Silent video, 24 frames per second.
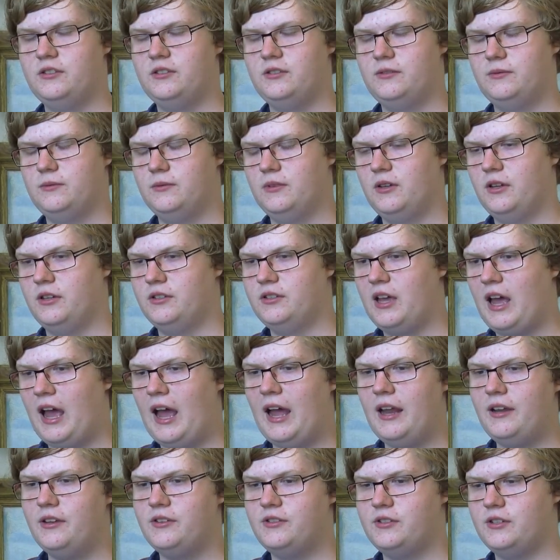And
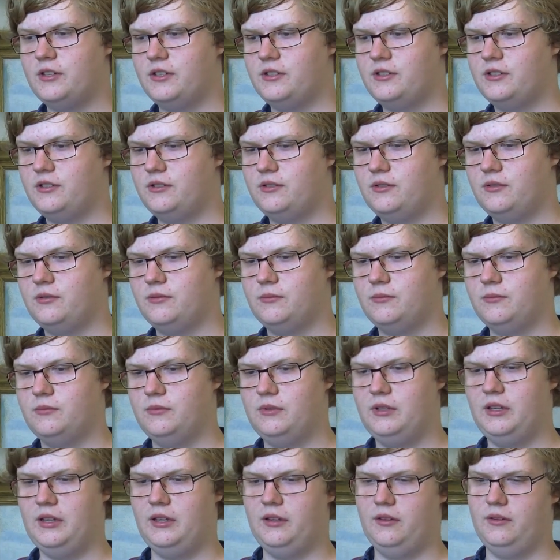also, there is
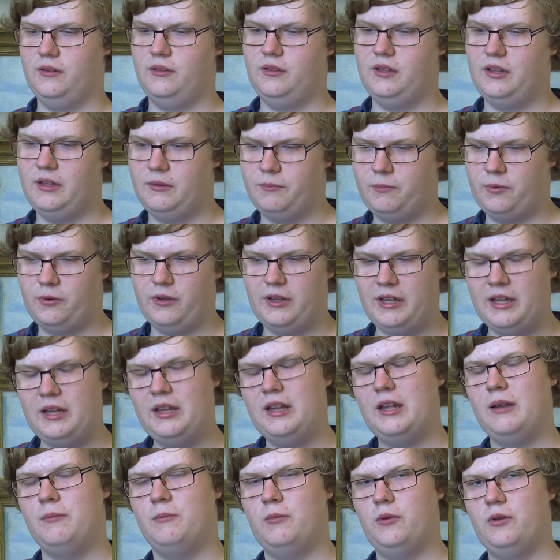somehow a
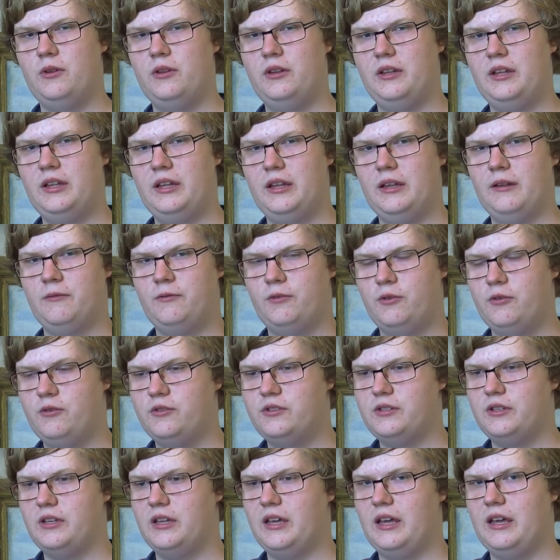kind of feeling of
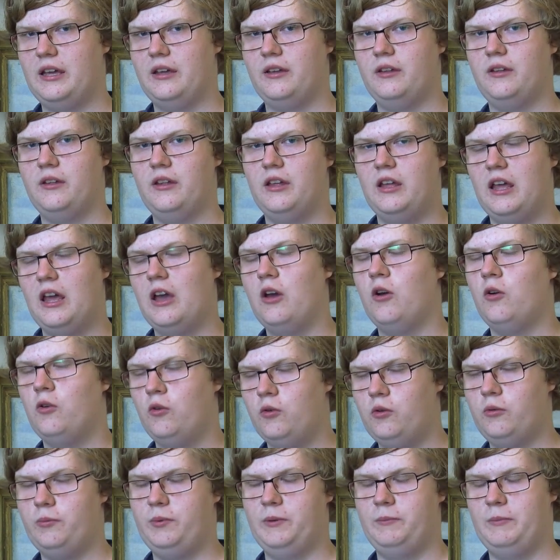hope in this
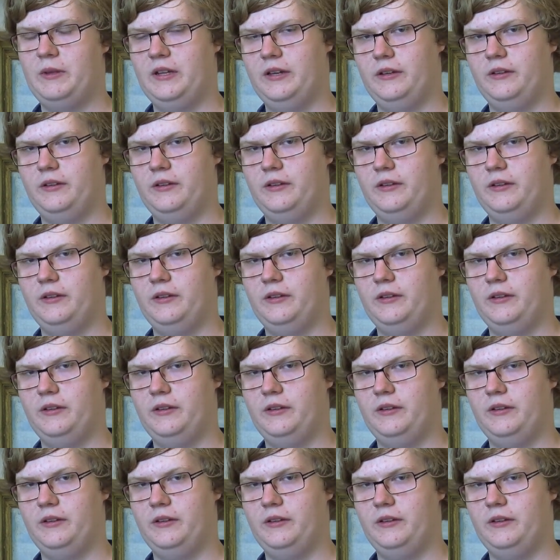painting.